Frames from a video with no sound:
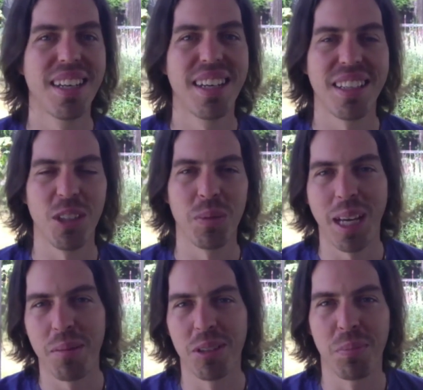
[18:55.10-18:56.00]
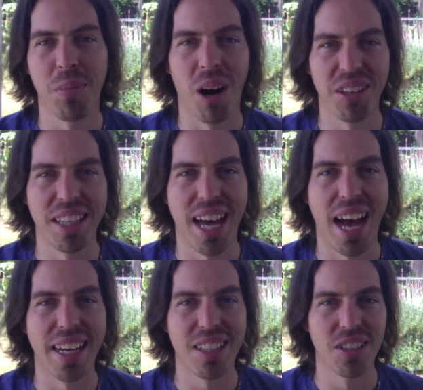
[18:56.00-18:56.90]
you'll be able to parlay
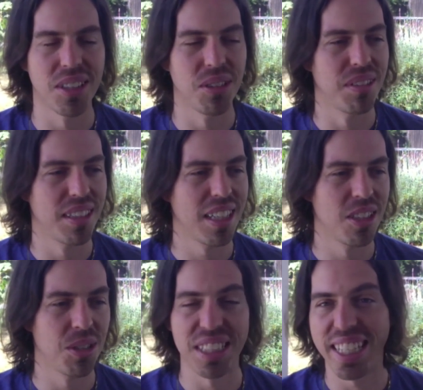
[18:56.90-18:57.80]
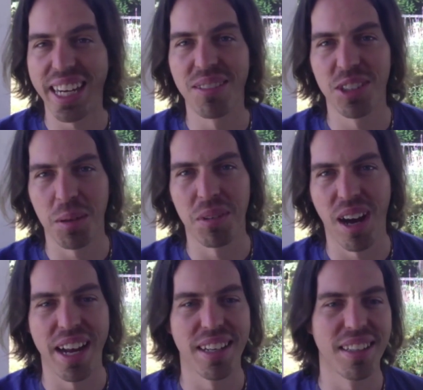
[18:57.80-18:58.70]
that into a gig of some
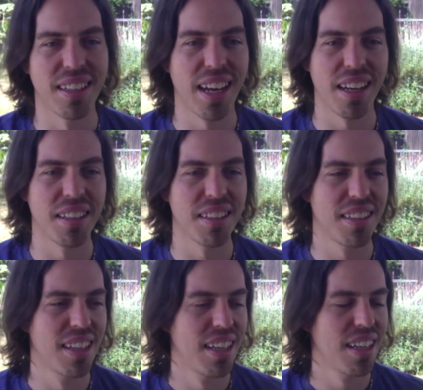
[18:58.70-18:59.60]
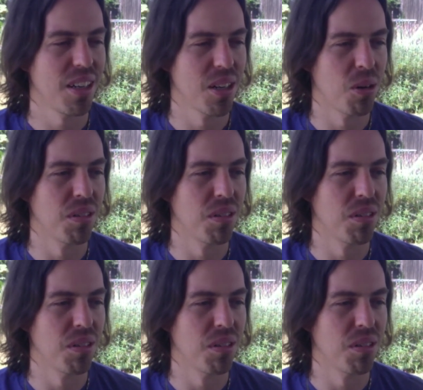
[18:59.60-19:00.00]
kind. And